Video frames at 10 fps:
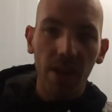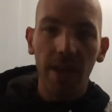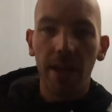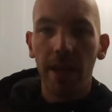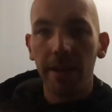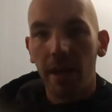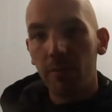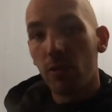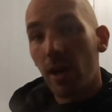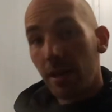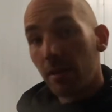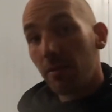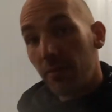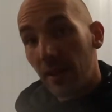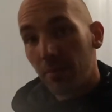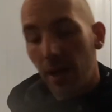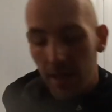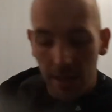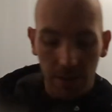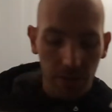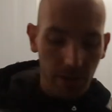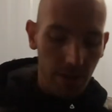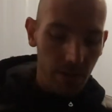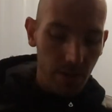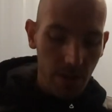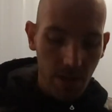and I'm riding a fat bike, as you know,